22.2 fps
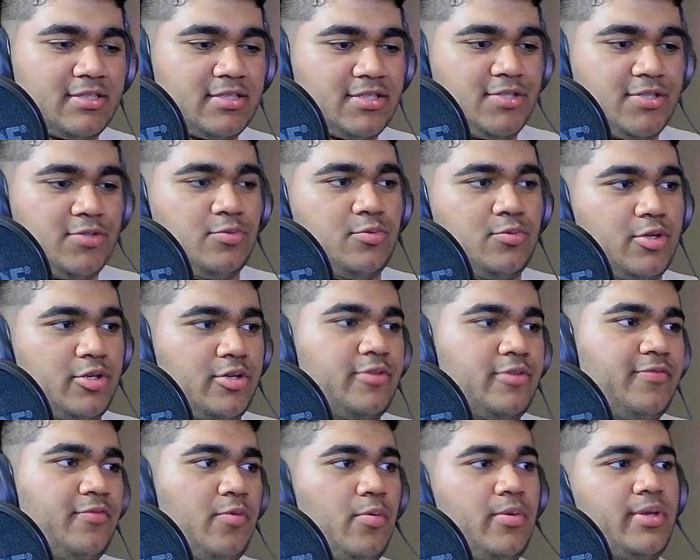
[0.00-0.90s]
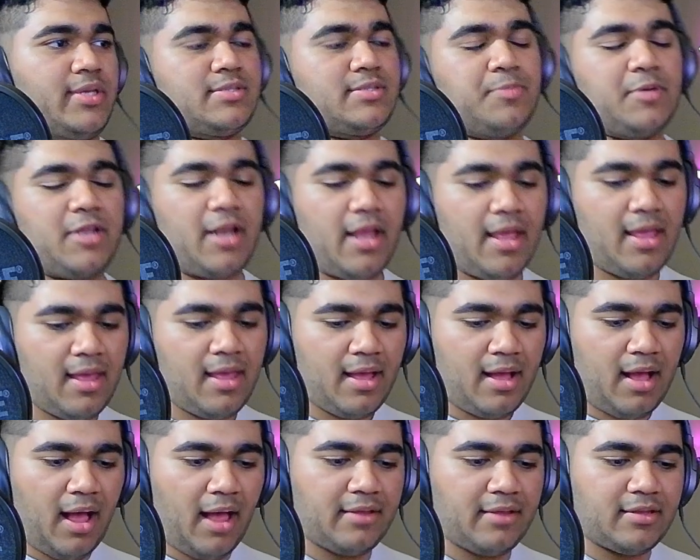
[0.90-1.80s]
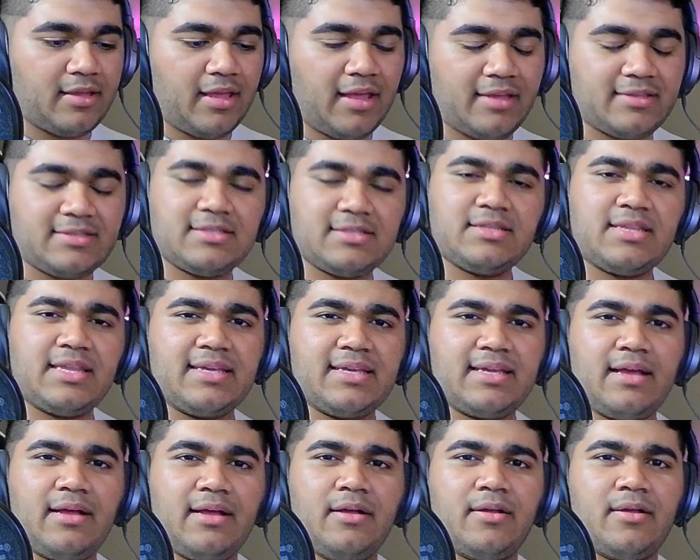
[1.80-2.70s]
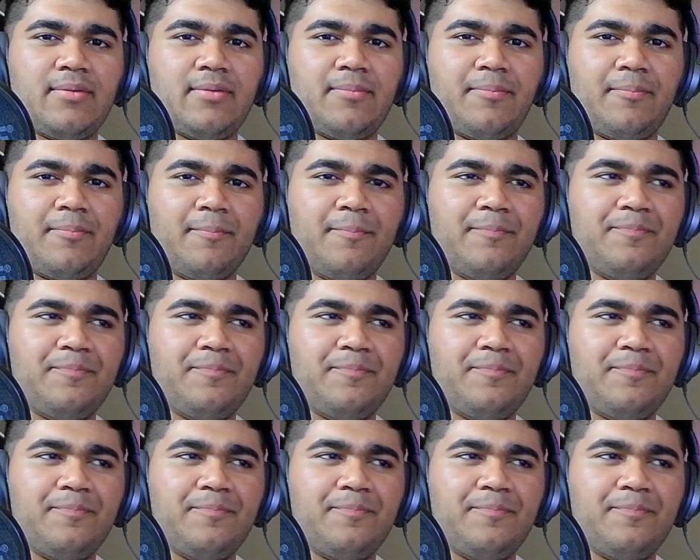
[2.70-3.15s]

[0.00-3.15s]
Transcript: to her voice but i i still think um